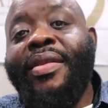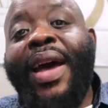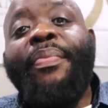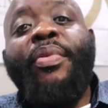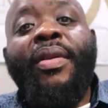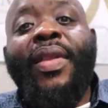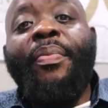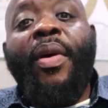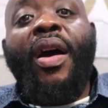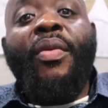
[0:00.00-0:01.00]
that
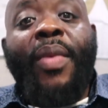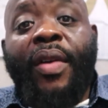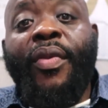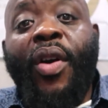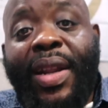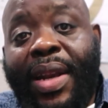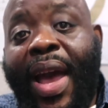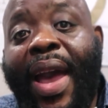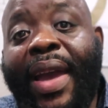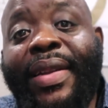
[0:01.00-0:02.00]
park might have got a
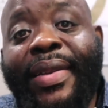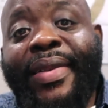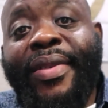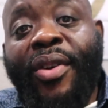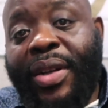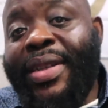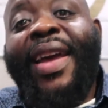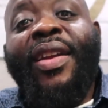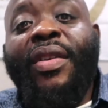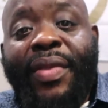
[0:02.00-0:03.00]
9 or
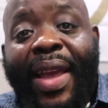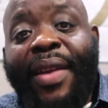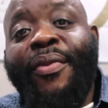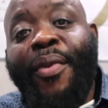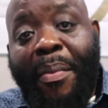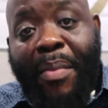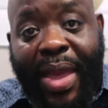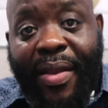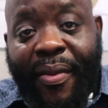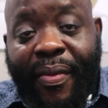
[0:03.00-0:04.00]
10 out of 10 from me.